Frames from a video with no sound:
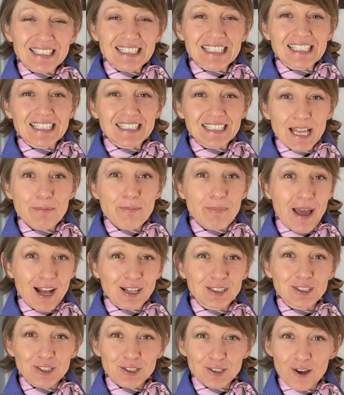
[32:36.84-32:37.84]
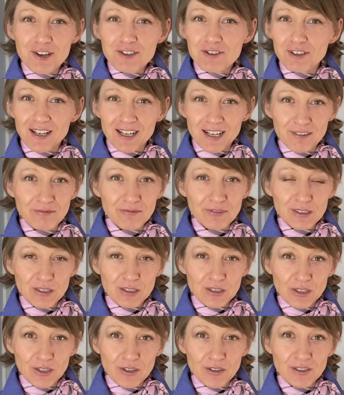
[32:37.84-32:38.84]
step outside your comfort
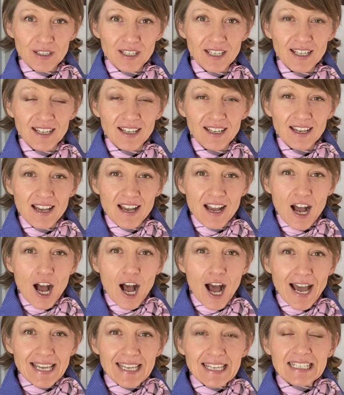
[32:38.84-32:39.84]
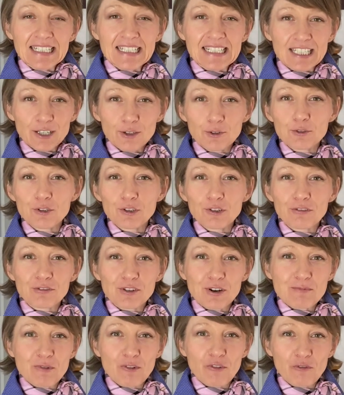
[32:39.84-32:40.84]
zone. I can tell you
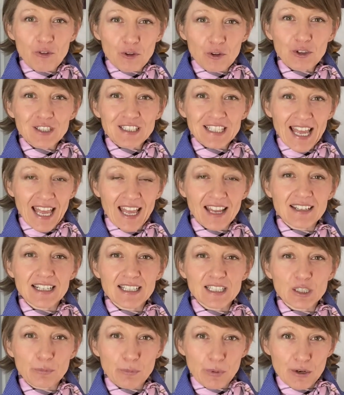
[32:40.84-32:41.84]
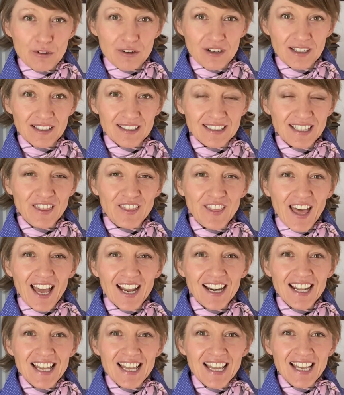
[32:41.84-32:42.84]
from first-hand experience
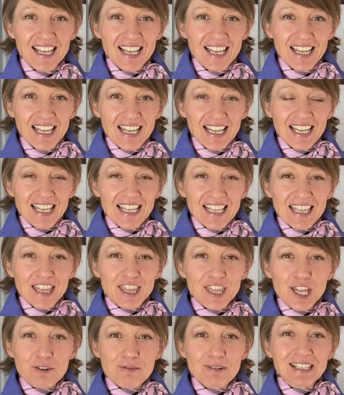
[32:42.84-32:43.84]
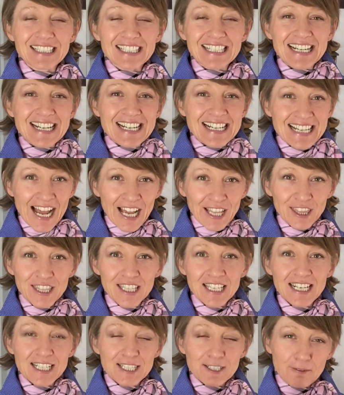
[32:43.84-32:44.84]
that there is
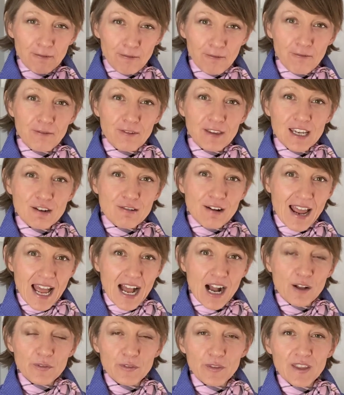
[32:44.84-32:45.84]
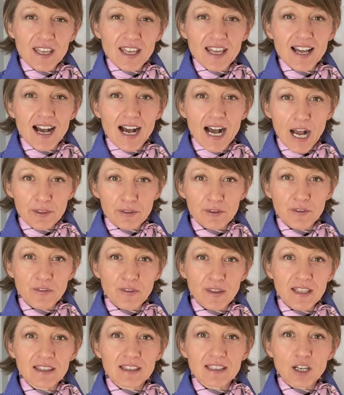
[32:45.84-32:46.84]
nothing to fear out there other
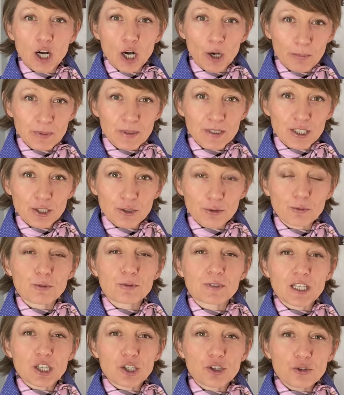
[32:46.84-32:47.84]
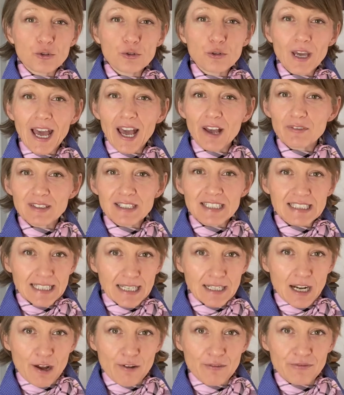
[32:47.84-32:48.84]
than the obstacles that you have
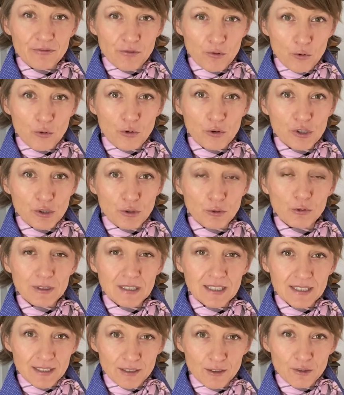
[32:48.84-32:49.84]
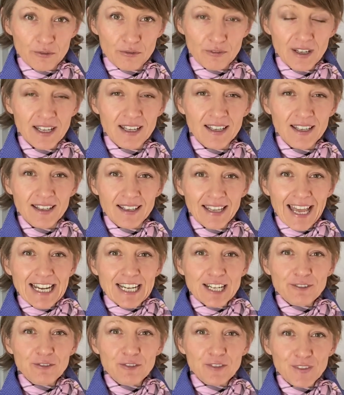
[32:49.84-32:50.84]
set up for yourself.
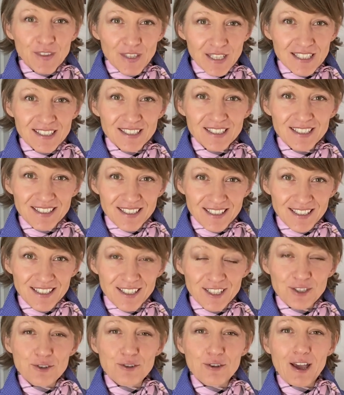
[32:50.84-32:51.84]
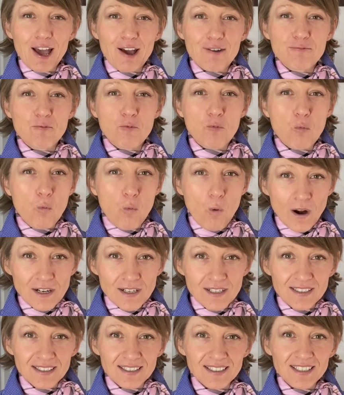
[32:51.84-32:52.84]
And if this year you have
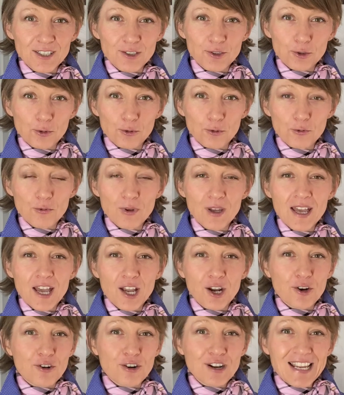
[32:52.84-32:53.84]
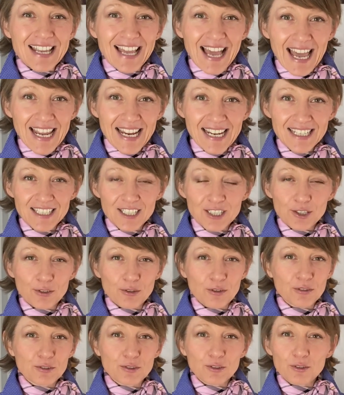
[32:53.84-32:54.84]
wanted to create,
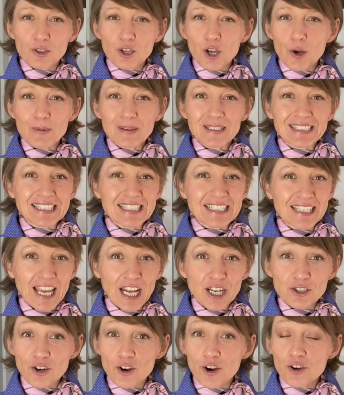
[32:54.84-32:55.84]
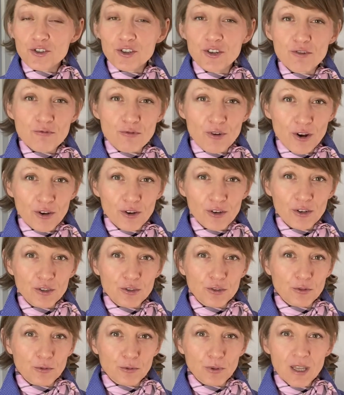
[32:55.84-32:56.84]
to go and sketch on your own,
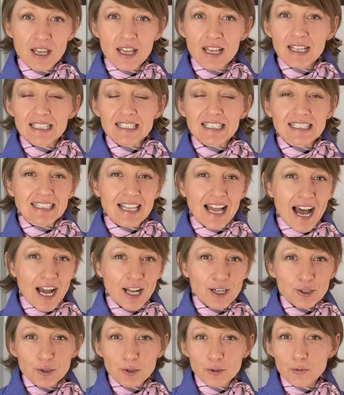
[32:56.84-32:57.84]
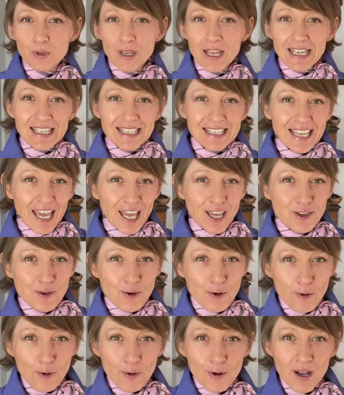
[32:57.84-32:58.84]
to start to get
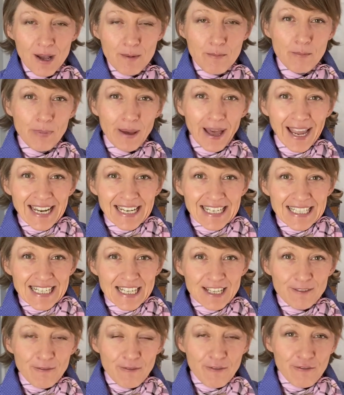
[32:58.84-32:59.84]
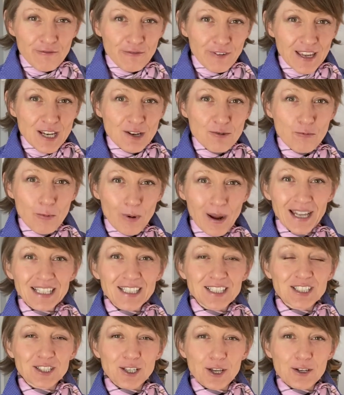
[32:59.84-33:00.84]
your painting feet
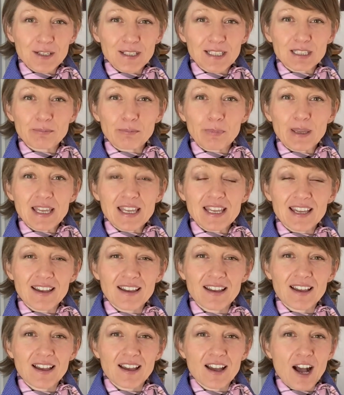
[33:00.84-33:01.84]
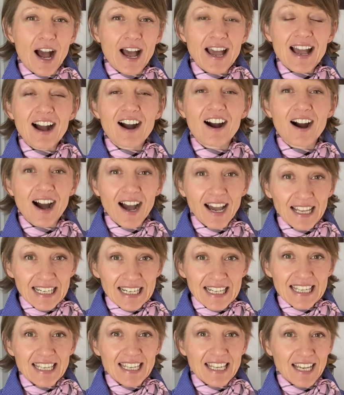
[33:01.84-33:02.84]
wet, so to speak, I
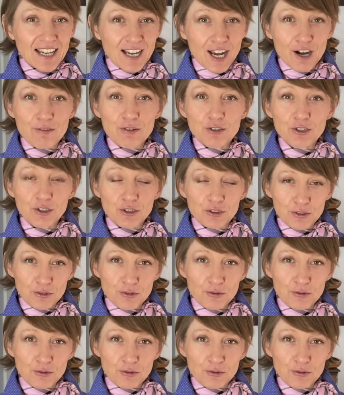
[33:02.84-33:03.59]
highly encourage you to